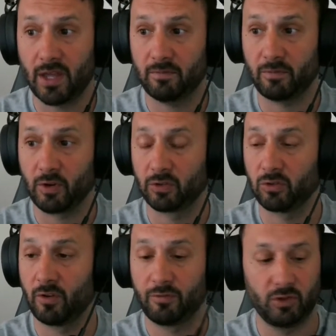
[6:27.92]
First
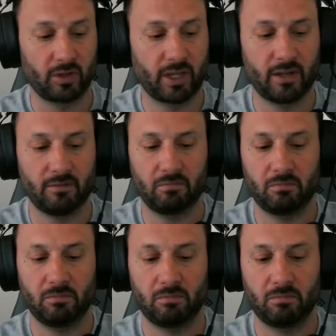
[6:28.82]
off, you'll get,
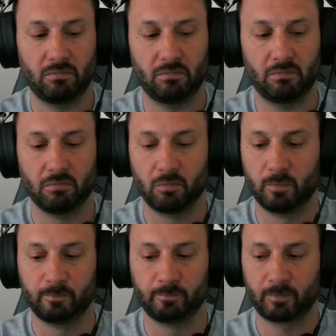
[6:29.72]

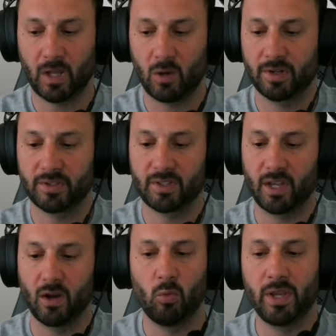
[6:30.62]
I want to say
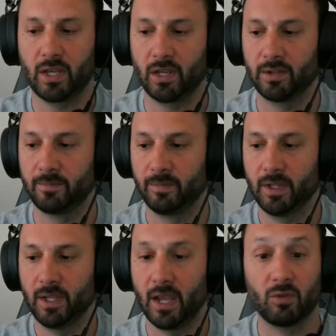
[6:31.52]
a week in
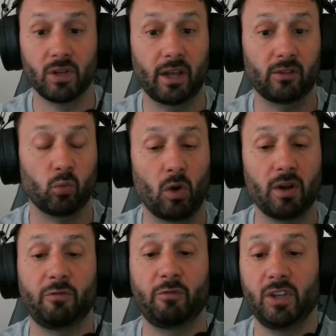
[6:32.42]
and realize
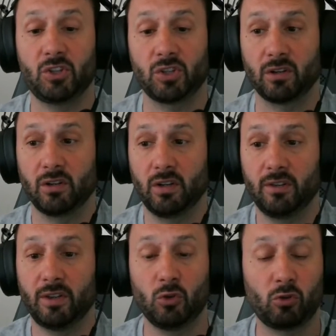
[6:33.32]
one feature
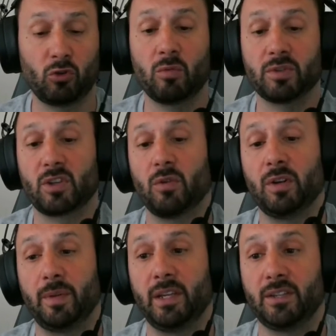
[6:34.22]
that you thought was going to
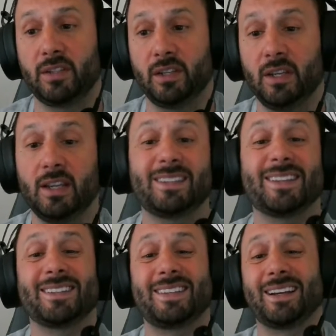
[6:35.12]
be easy is
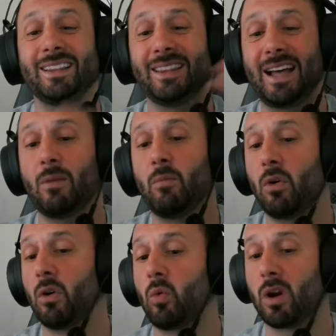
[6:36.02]
going to take a lot
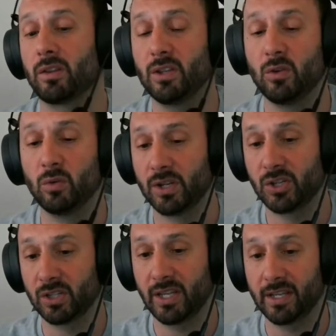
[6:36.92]
more work than you
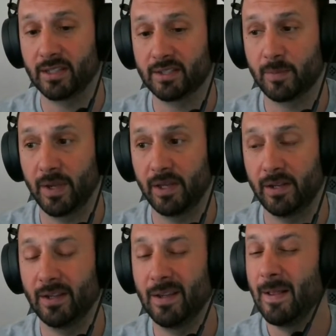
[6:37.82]
initially
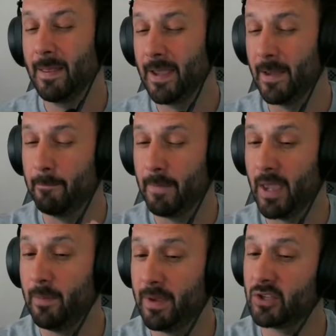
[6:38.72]
anticipated. It
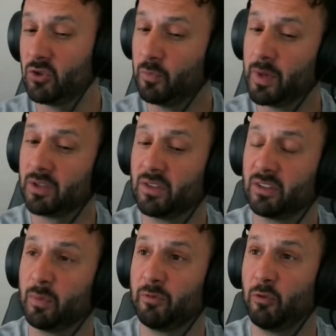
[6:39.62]
may be that you built this
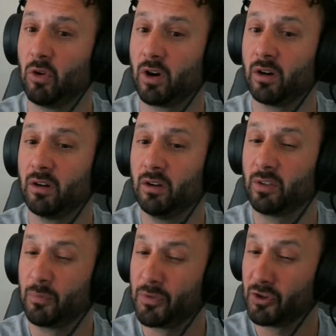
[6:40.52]
before,
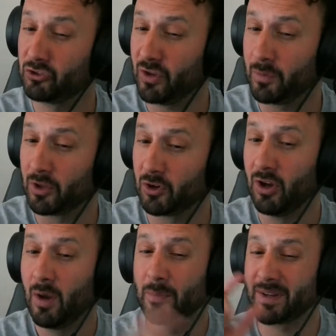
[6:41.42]
something similar,
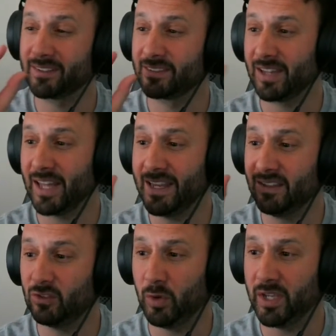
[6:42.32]
but a slight
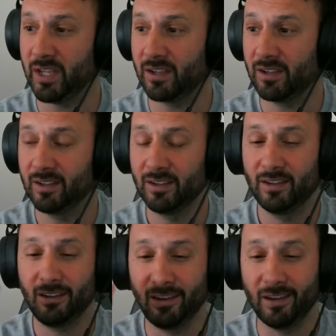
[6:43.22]
tweak
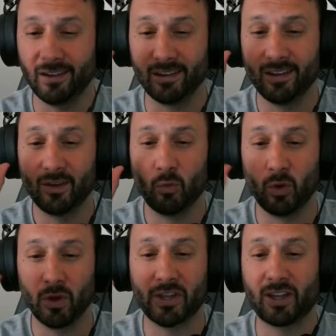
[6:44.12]
in
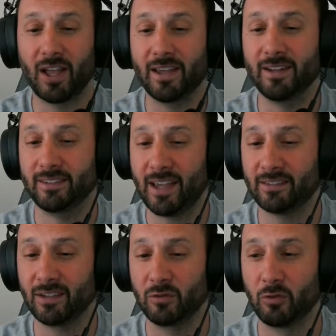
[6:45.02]
what the client is
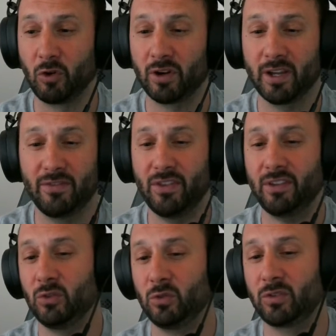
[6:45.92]
asking for in
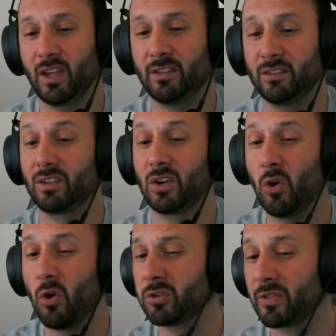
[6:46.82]
this use case is going to
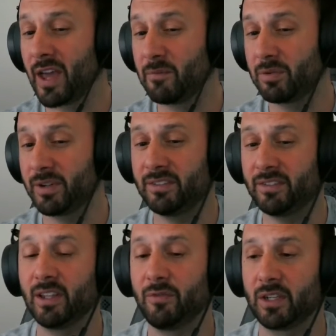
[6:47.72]
alter that pretty
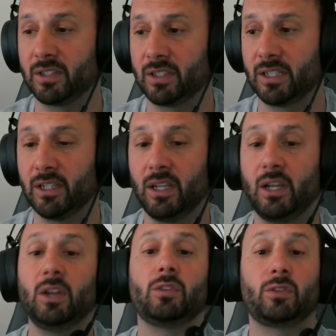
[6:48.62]
significantly.
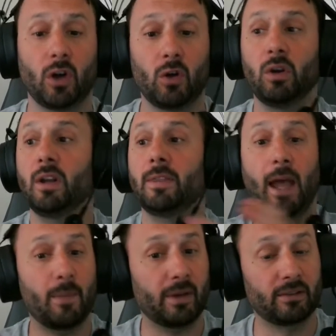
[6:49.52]
So
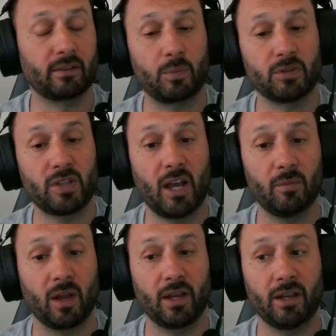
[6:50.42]
that messes up your
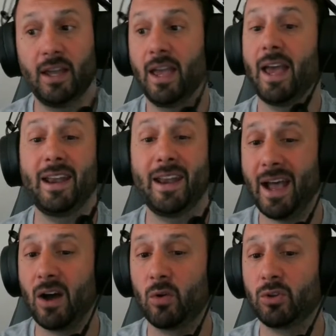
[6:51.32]
timeline. And
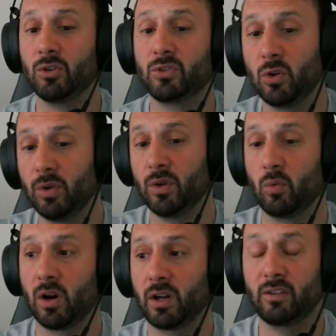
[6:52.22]
now you're doing
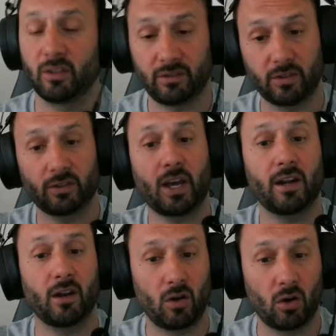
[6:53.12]
work to kind
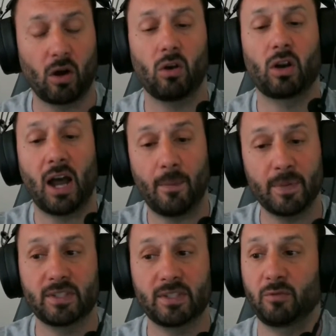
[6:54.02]
of
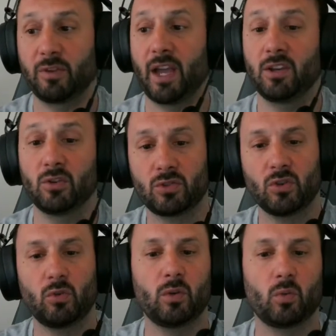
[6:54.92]
compensate for that. You're
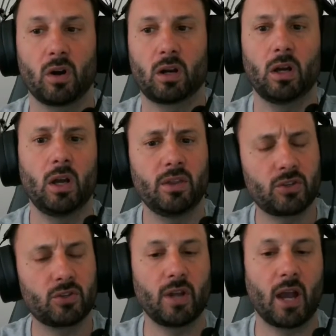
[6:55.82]
doing work
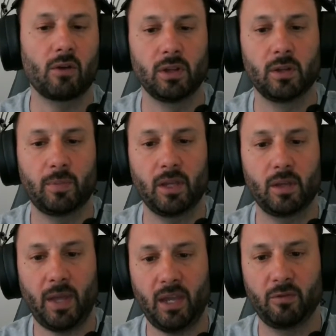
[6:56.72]
that you're not really being
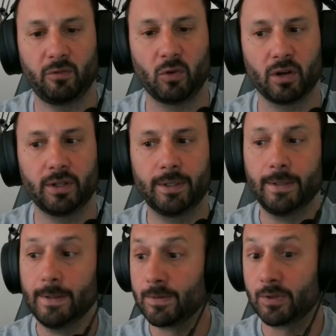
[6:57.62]
paid for.
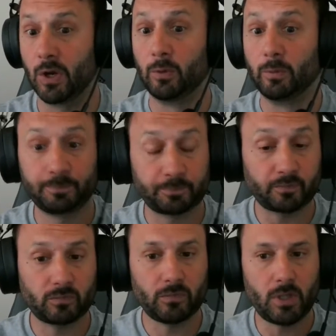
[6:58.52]
So
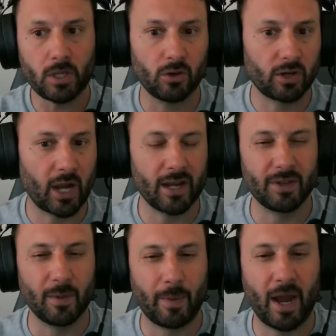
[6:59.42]
you're kind of in
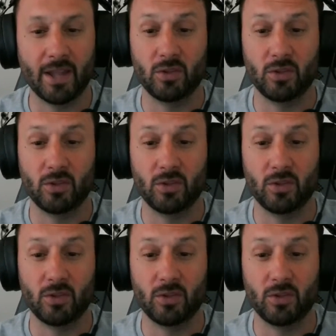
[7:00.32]
a bind.